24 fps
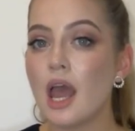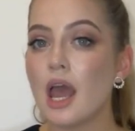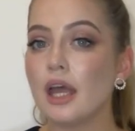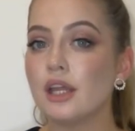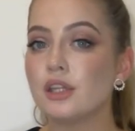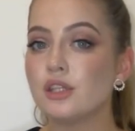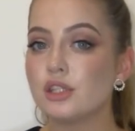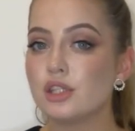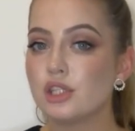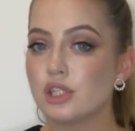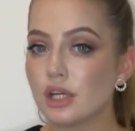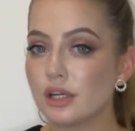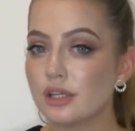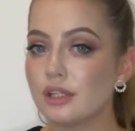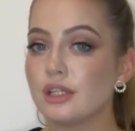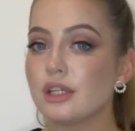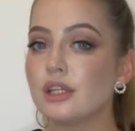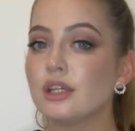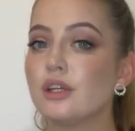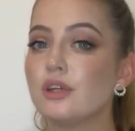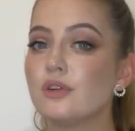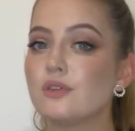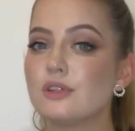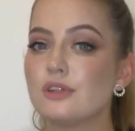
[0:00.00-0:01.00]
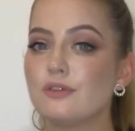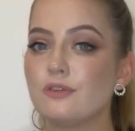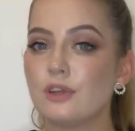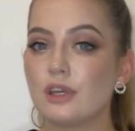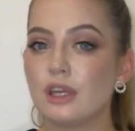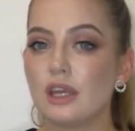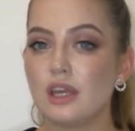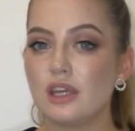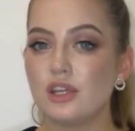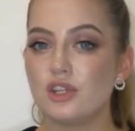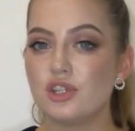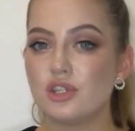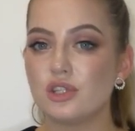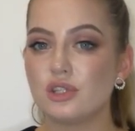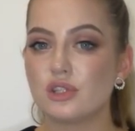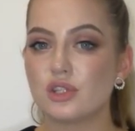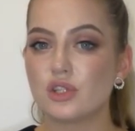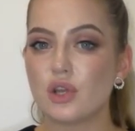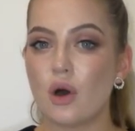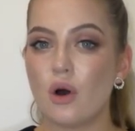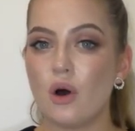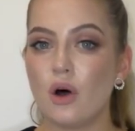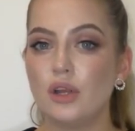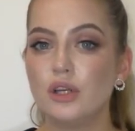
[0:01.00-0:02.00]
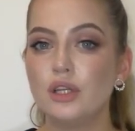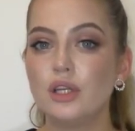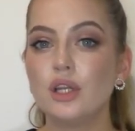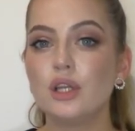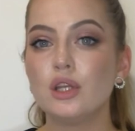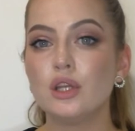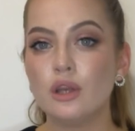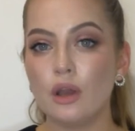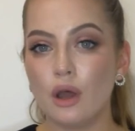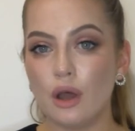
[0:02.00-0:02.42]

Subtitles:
and turn the notifications on